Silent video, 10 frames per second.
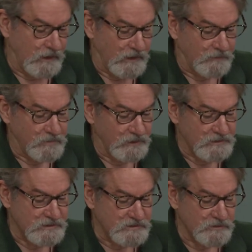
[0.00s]
Uh, Bill
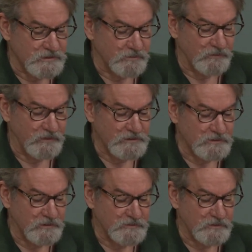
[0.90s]
is Associate
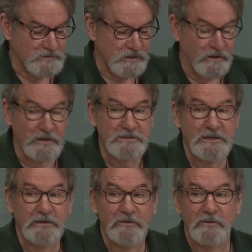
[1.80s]
Professor of
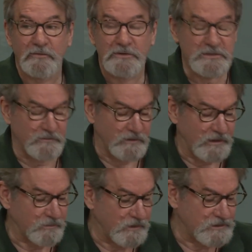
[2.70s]
Sociology at the University of
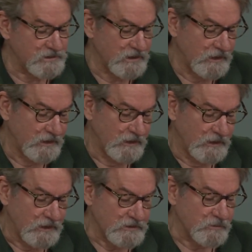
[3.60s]
Lethbridge.
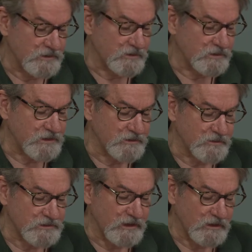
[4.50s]
His research
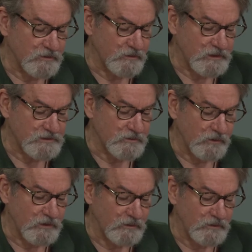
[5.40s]
interests include
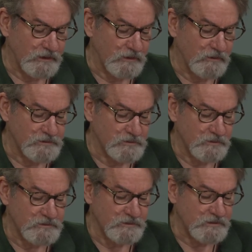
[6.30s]
historical and
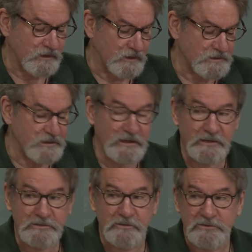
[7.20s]
cultural sociology
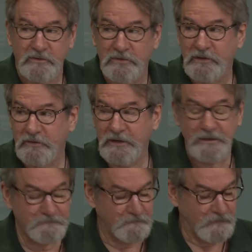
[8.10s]
and social
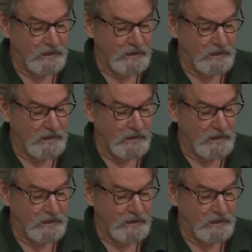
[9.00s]
theory.